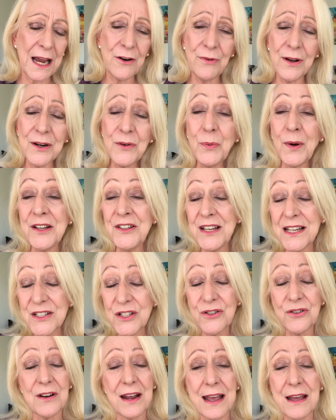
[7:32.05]
I read one
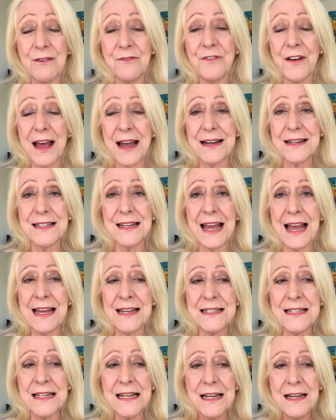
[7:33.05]
yesterday, in fact,
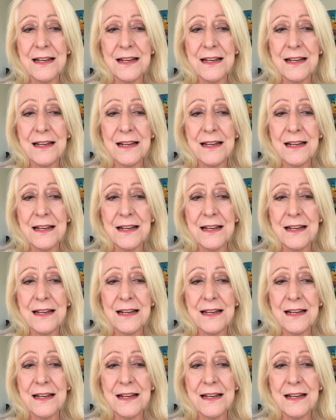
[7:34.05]
and